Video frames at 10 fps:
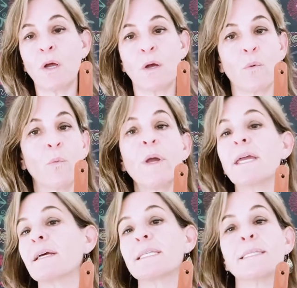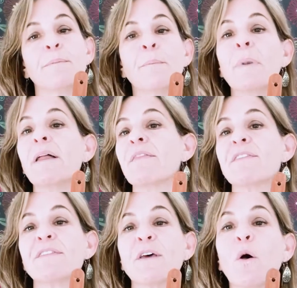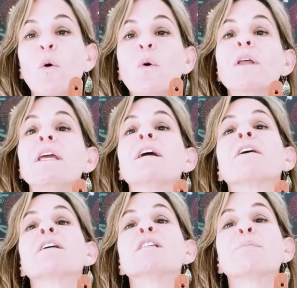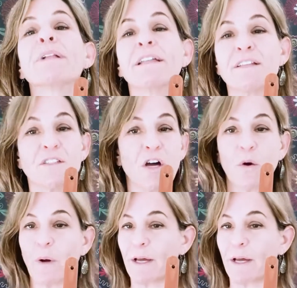weeks, months, a whole year to play this song well.